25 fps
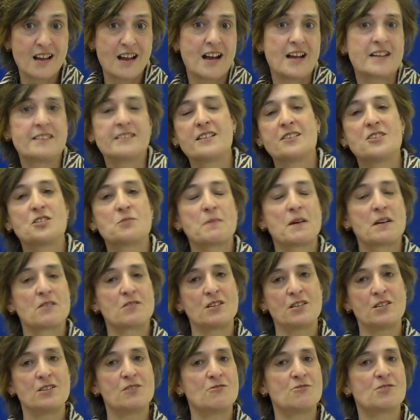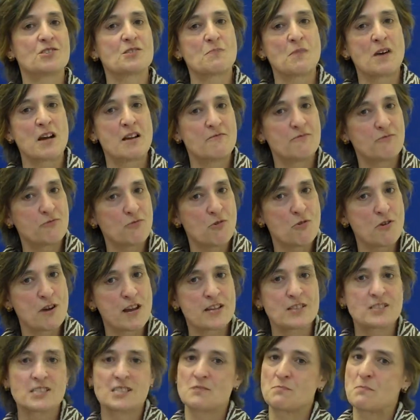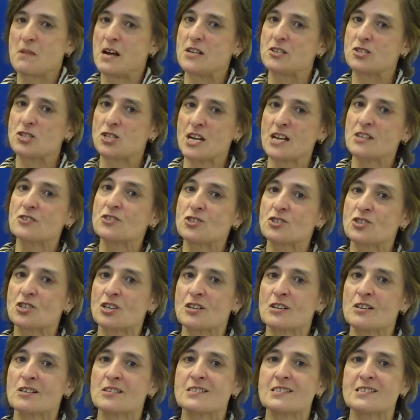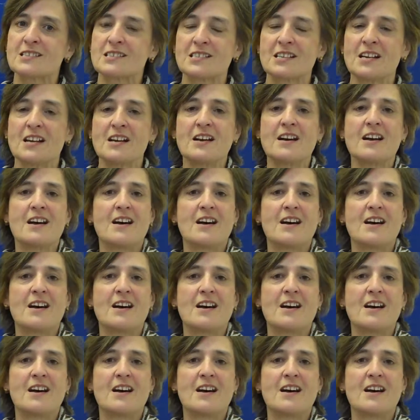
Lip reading: I need to be able to use my voice, my gestures,